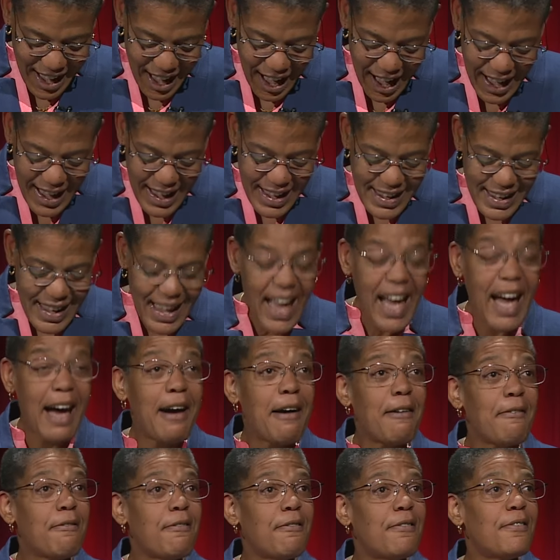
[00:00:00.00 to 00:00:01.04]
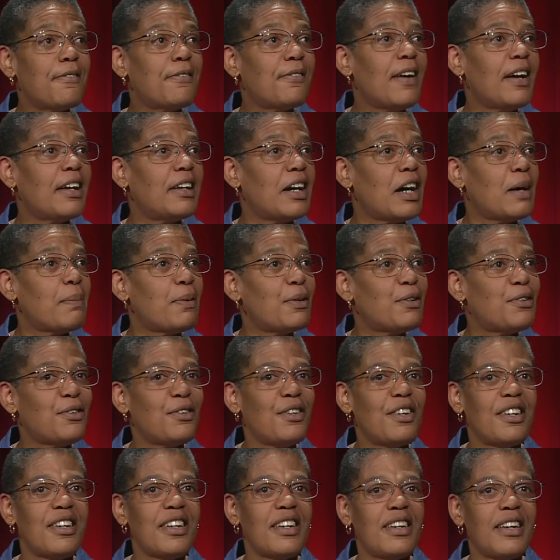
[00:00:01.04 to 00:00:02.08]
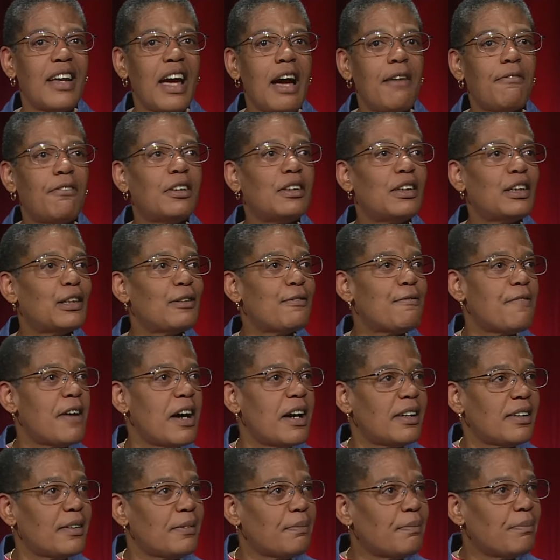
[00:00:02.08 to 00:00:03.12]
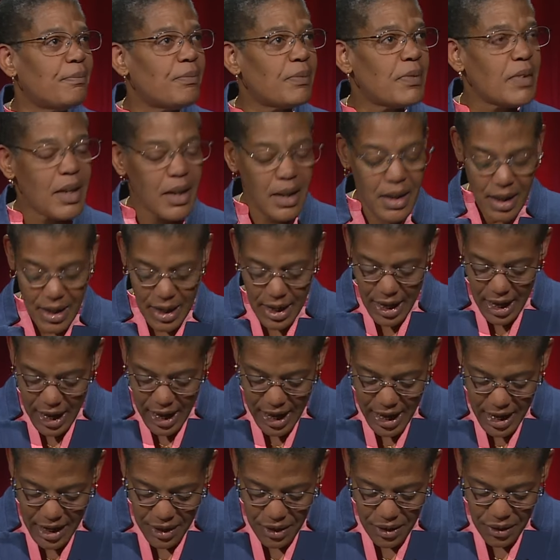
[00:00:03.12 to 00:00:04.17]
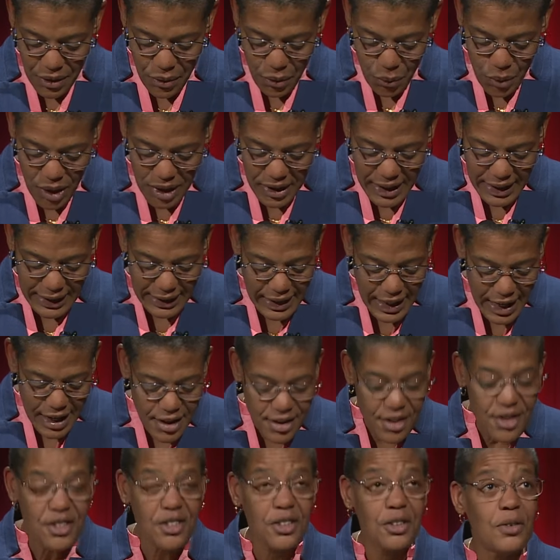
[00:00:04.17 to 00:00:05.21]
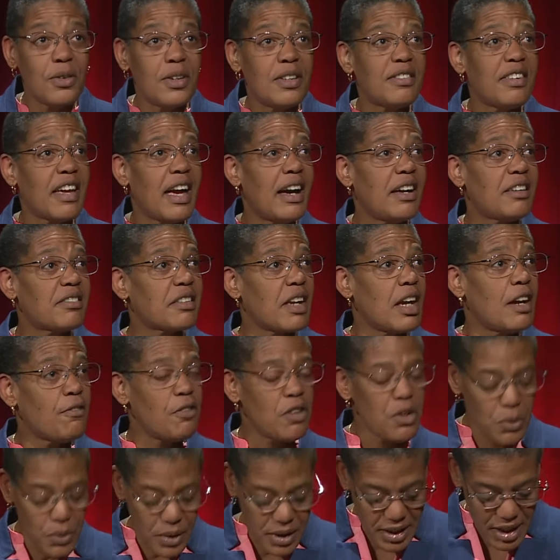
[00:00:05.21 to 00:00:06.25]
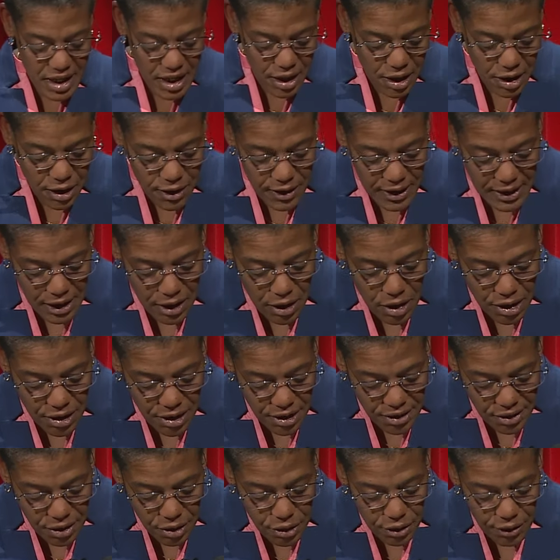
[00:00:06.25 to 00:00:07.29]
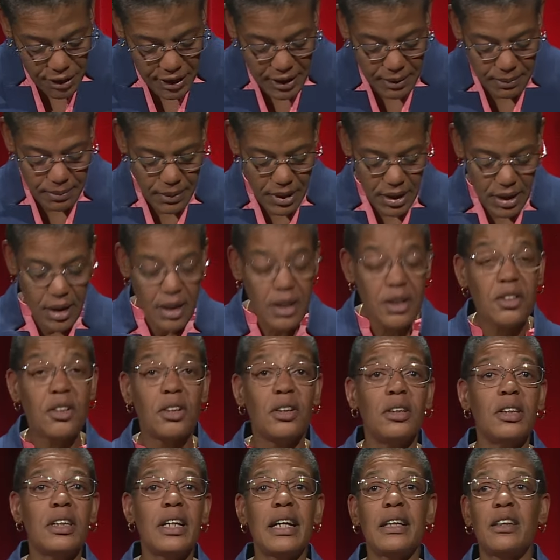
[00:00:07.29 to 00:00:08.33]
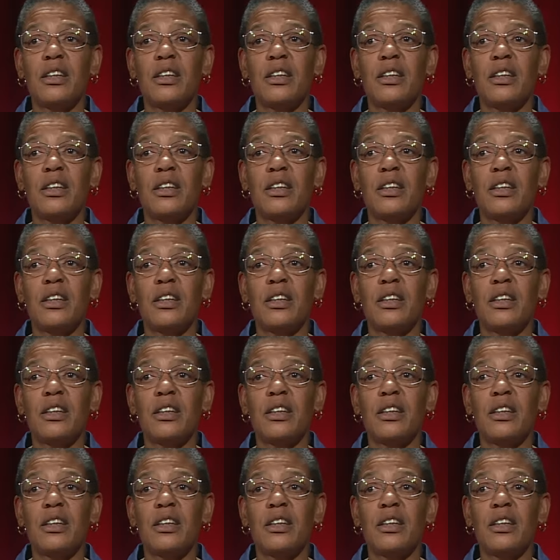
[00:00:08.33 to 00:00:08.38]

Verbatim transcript: I have an opportunity to have a little fun. And what I'd like to do is ask everyone here in the auditorium to look